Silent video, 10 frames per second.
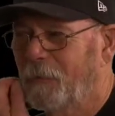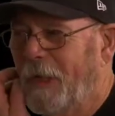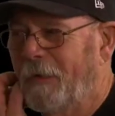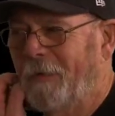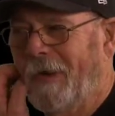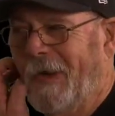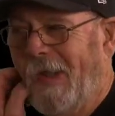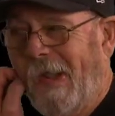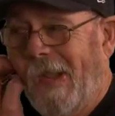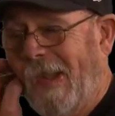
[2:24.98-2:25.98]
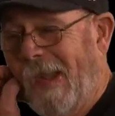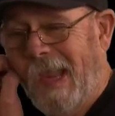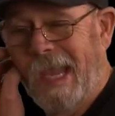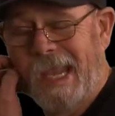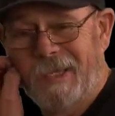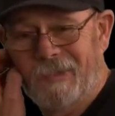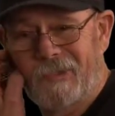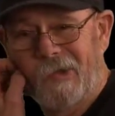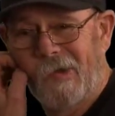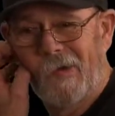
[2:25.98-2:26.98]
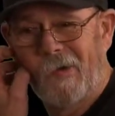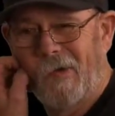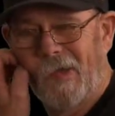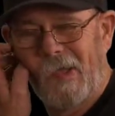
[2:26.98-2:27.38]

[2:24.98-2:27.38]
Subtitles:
without drinking. And so